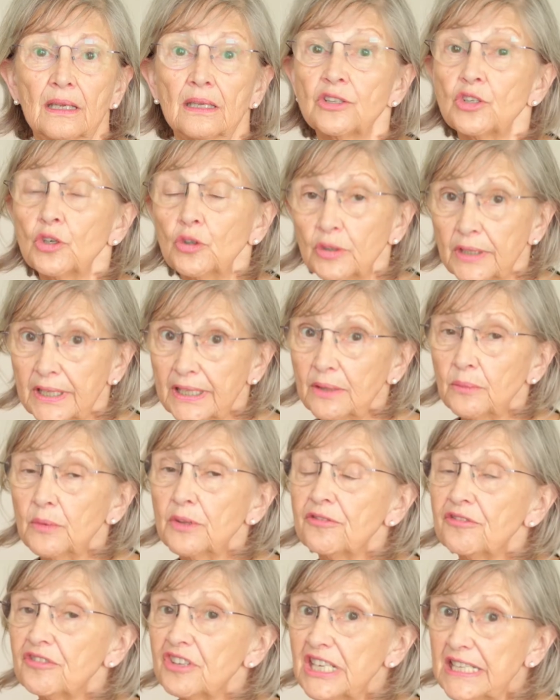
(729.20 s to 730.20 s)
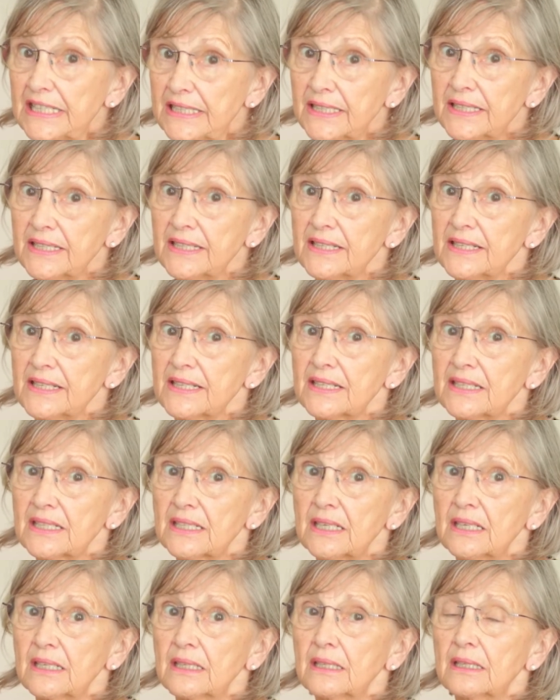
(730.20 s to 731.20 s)
Talking with friends.
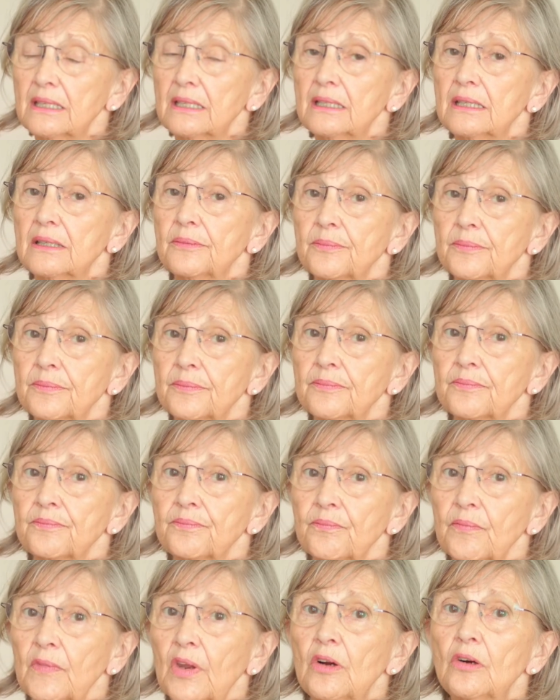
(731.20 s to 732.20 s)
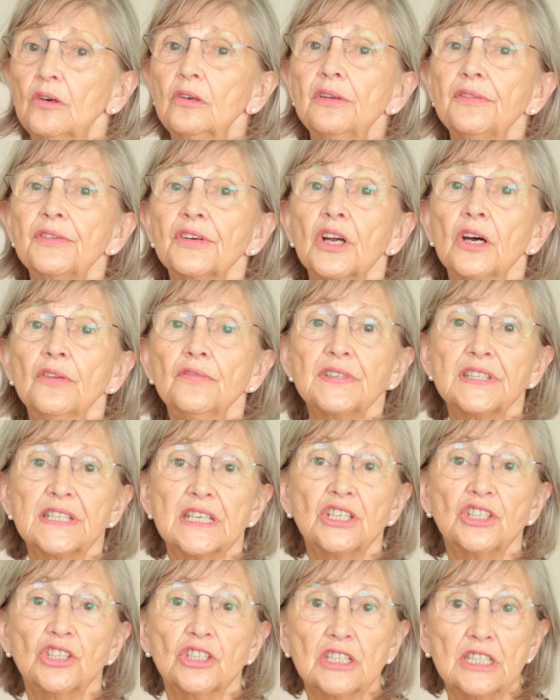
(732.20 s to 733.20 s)
All of the
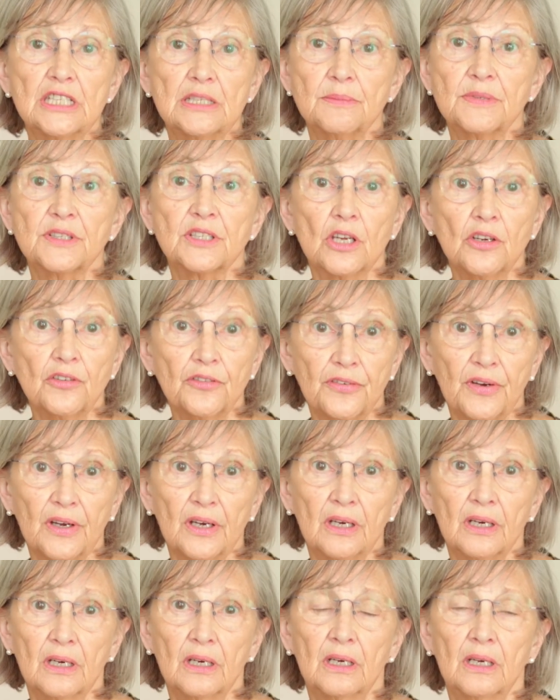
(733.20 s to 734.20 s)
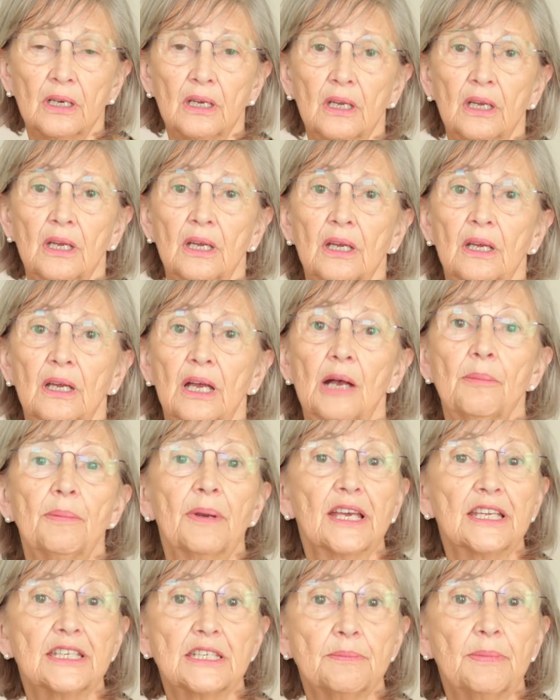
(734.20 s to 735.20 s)
conversation tips so far
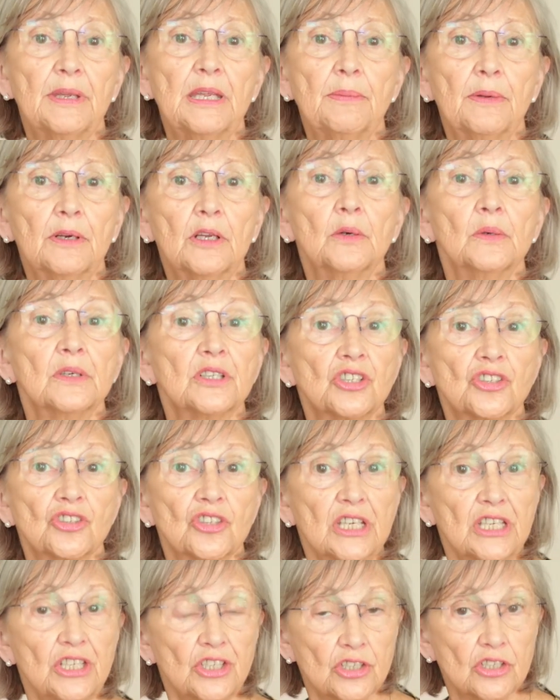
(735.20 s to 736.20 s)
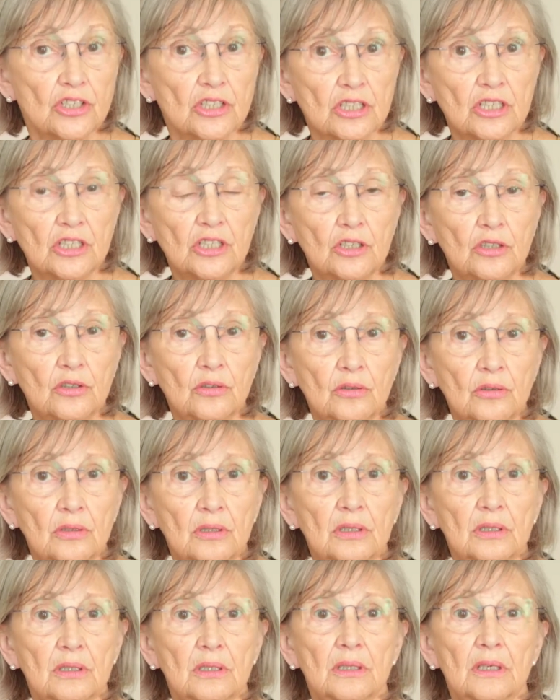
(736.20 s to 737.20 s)
apply to people who are strangers to you,
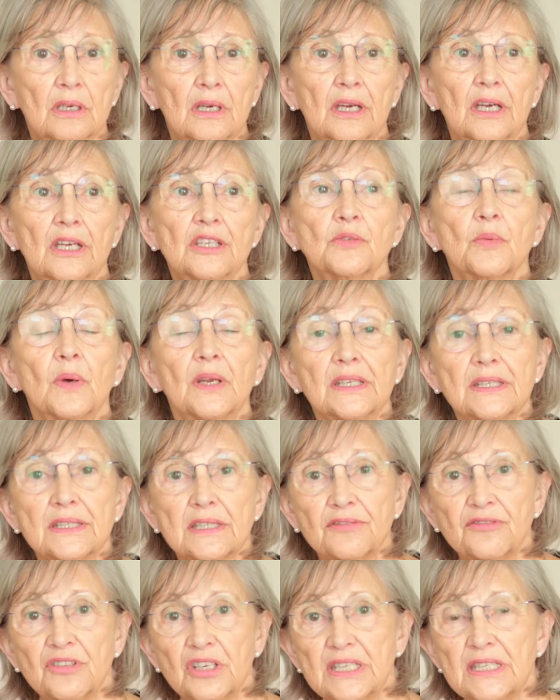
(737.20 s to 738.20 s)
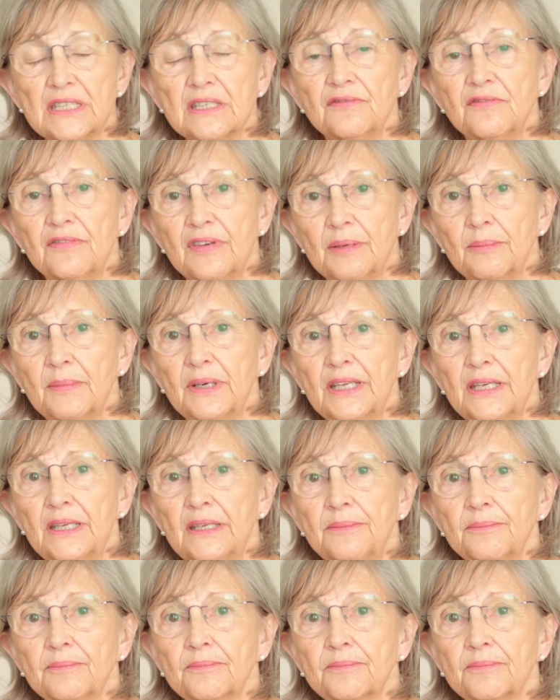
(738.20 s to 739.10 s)
as well as to friends and family.